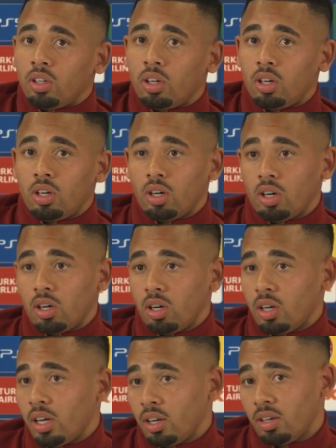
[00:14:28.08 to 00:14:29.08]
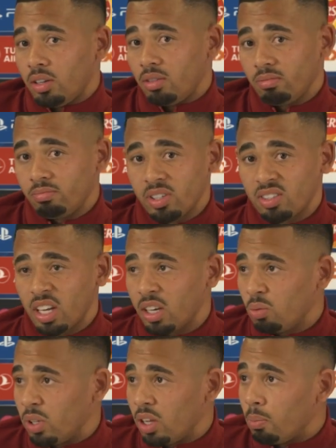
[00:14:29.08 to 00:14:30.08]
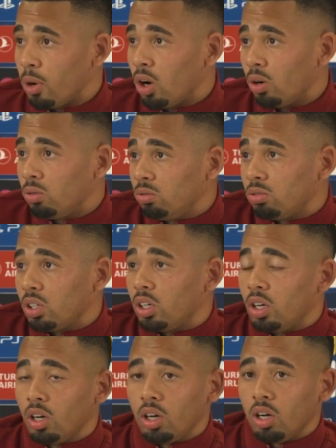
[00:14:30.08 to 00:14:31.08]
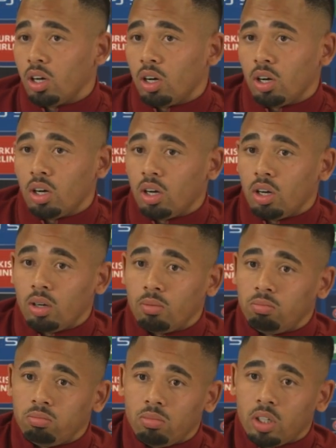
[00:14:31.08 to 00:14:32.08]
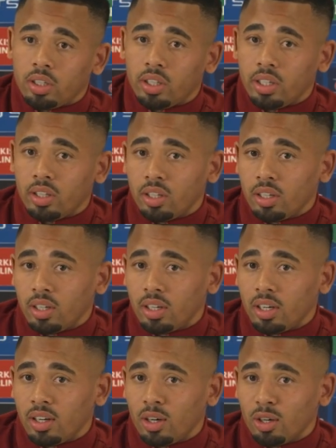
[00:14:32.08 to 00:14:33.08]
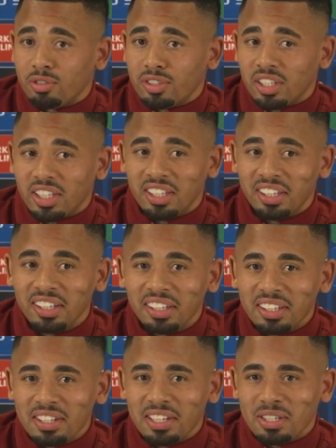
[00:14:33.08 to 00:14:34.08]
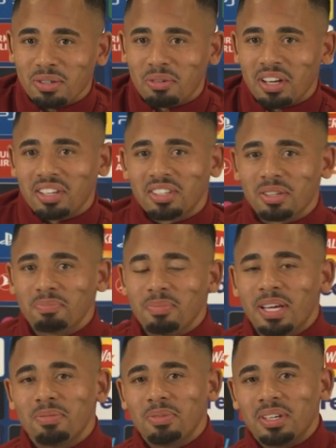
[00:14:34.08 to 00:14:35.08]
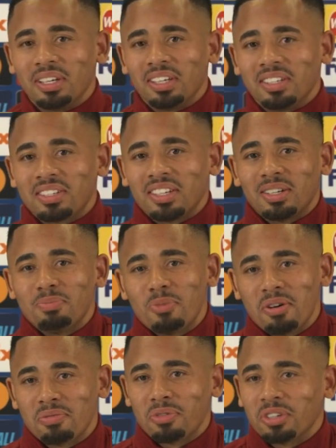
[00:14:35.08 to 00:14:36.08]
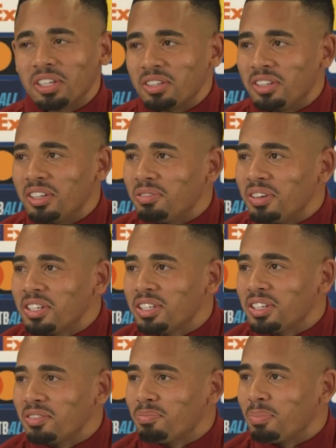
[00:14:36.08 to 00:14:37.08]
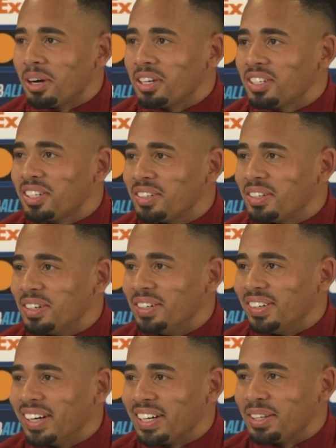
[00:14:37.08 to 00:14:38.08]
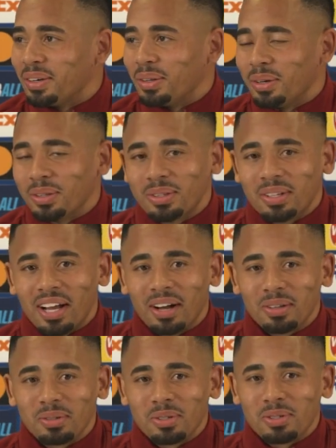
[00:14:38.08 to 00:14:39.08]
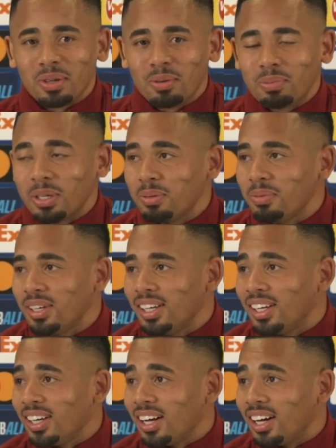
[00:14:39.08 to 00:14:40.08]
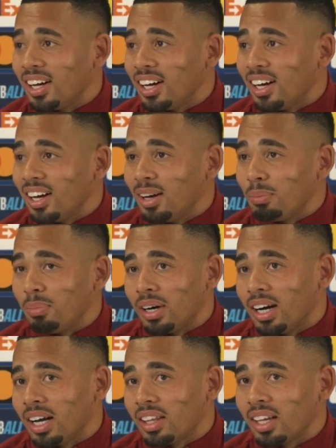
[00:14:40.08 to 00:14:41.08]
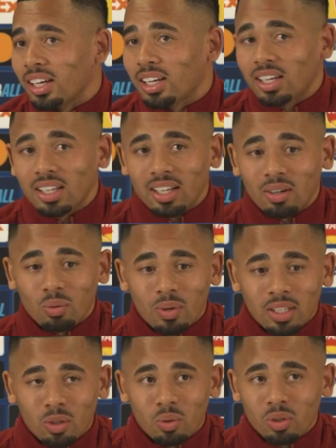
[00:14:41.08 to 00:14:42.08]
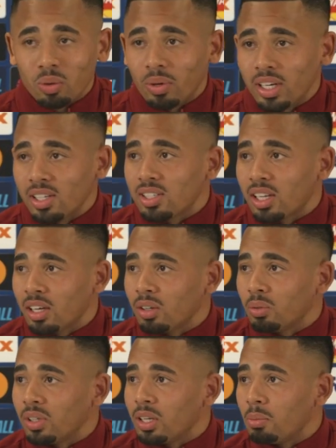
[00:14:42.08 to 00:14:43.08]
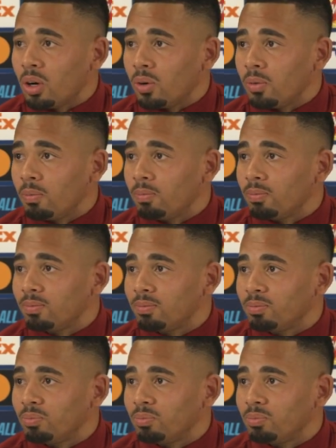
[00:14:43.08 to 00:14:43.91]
on the pitch tomorrow? Uh, staying with the ball, uh, and then uh, obviously this question maybe is uh, more for the defensive part, you know. I don't know how to stop him, uh, but I think uh, one good way is staying with the ball. And